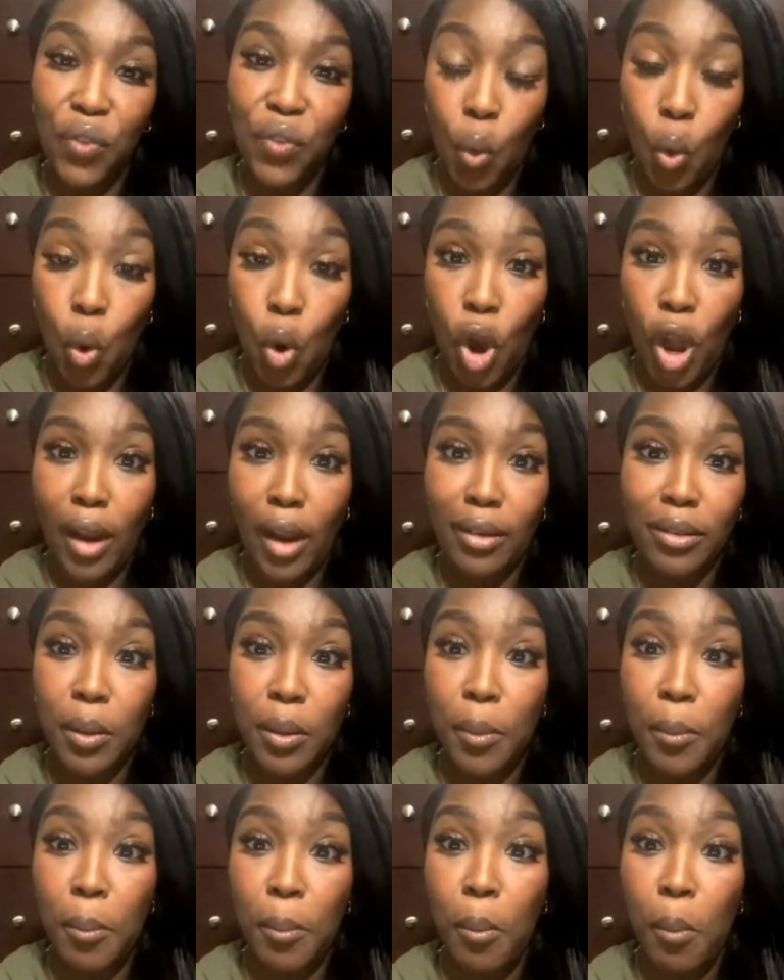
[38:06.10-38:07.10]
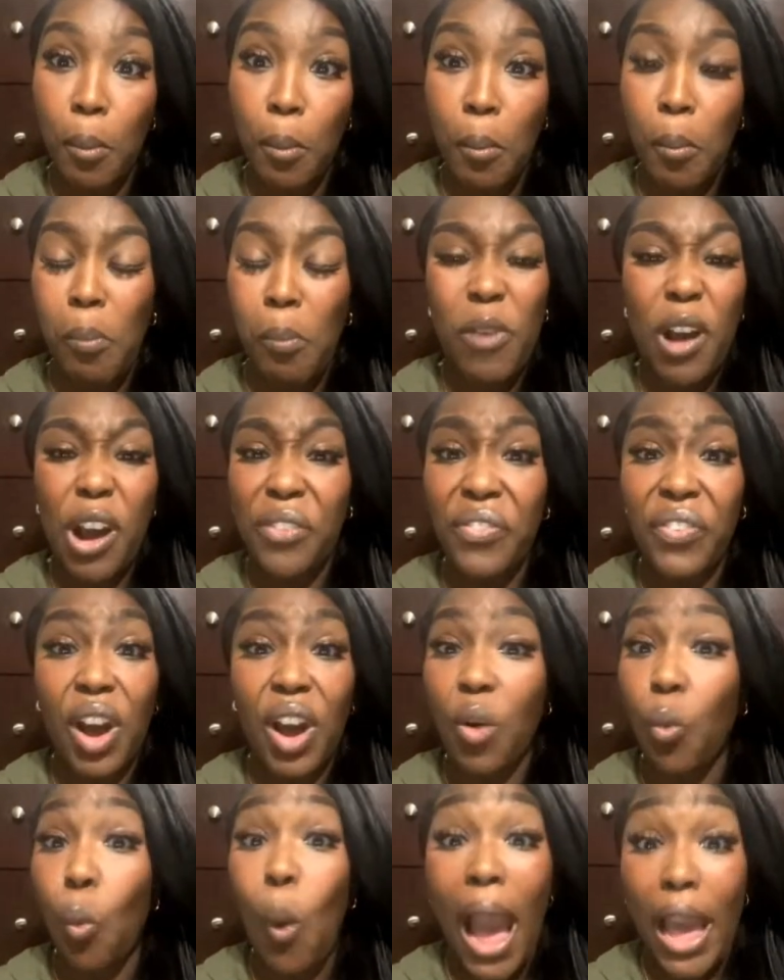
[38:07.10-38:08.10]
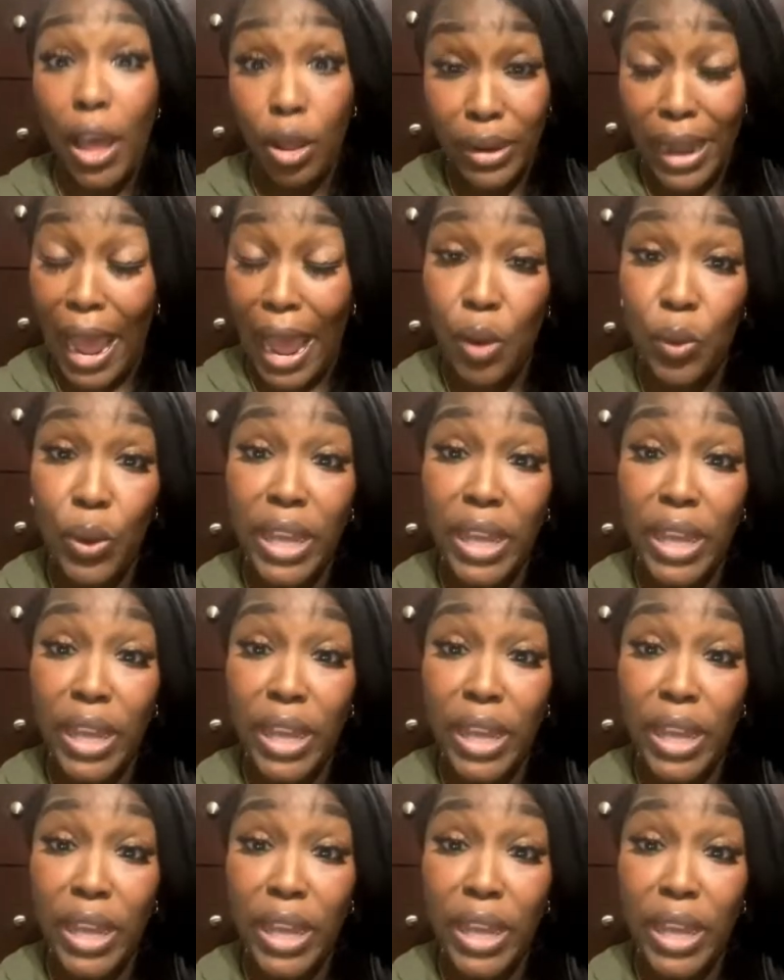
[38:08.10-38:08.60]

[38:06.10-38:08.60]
for a while now,